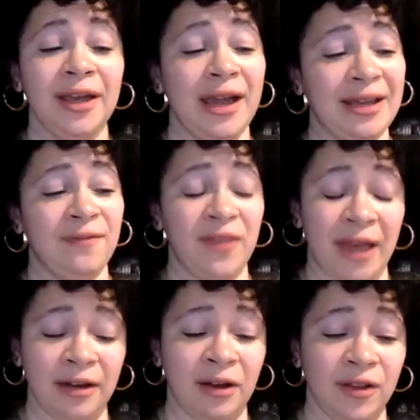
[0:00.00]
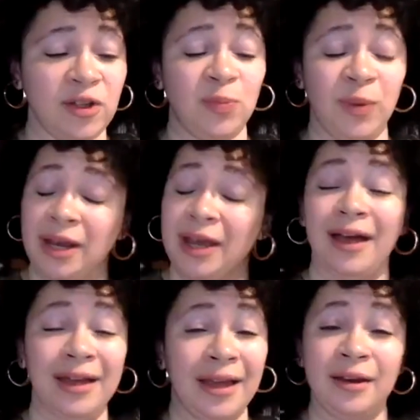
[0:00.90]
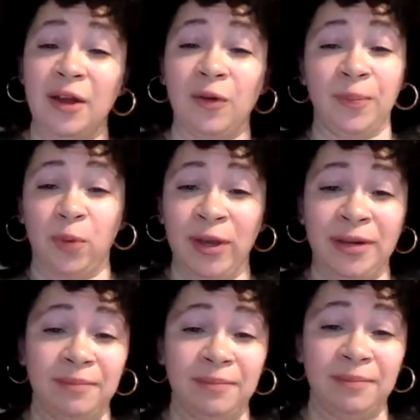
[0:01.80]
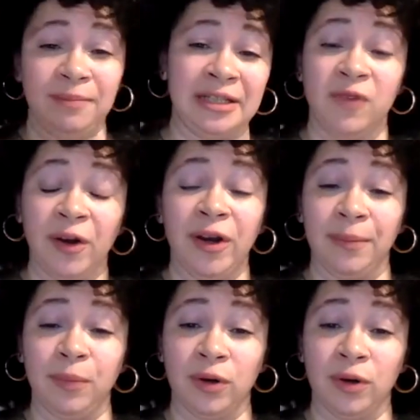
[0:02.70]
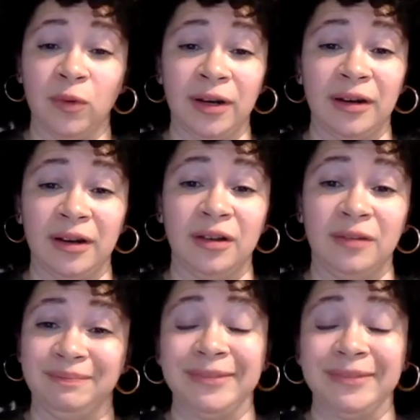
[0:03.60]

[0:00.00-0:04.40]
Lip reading: And give that knowledge. But again, no, the point made is a very important one, and